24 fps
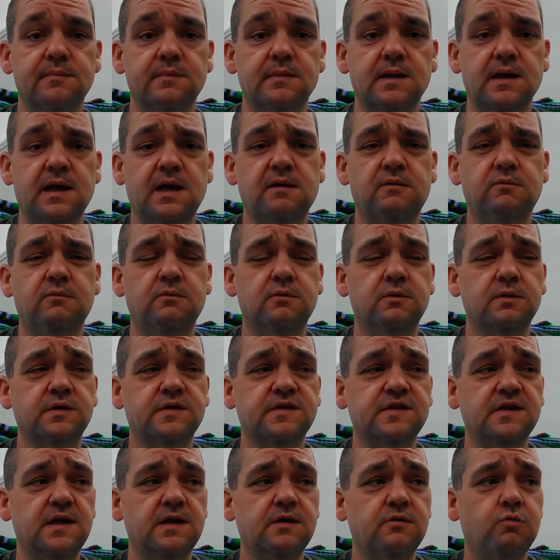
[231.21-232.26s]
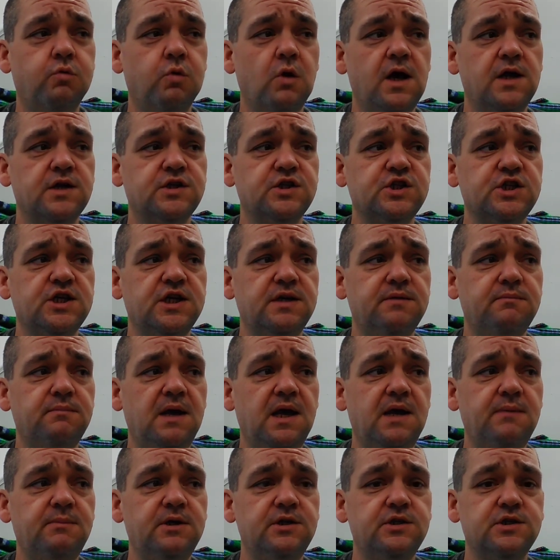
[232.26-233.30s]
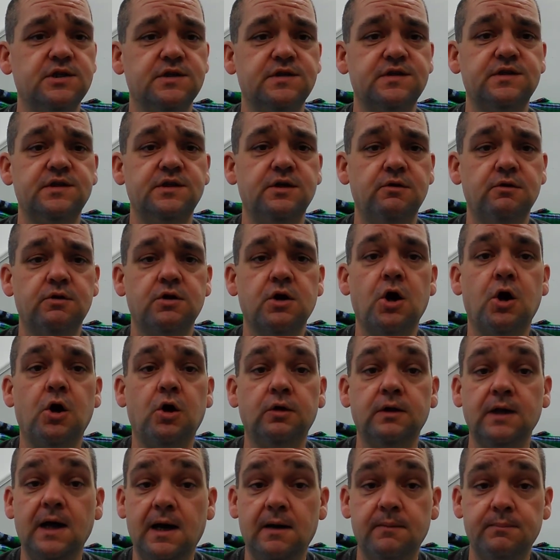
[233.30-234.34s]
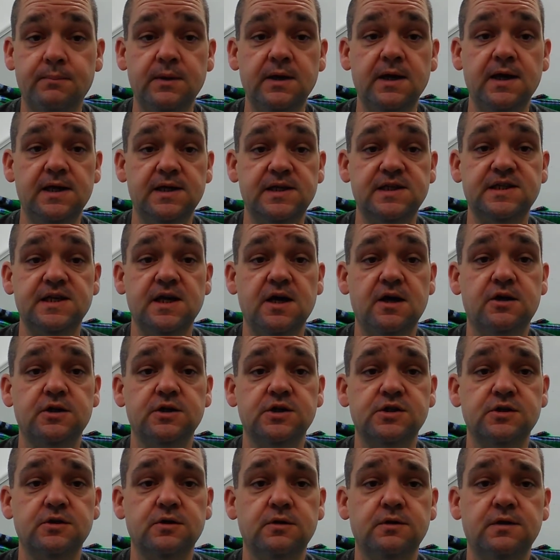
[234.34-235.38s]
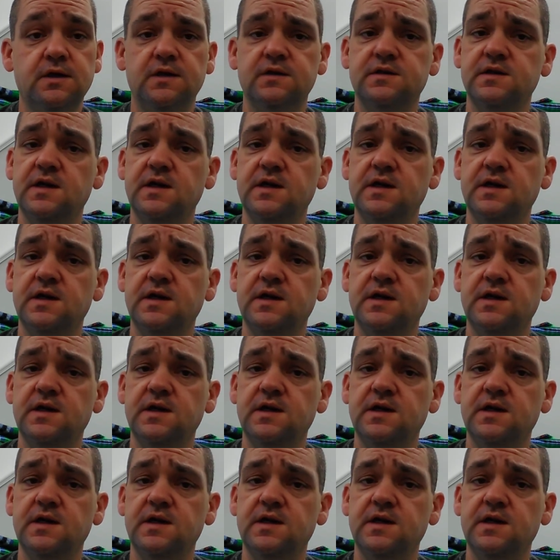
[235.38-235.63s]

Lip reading: I don't want to say question, maybe just, you know, call out PSA on a certain thing.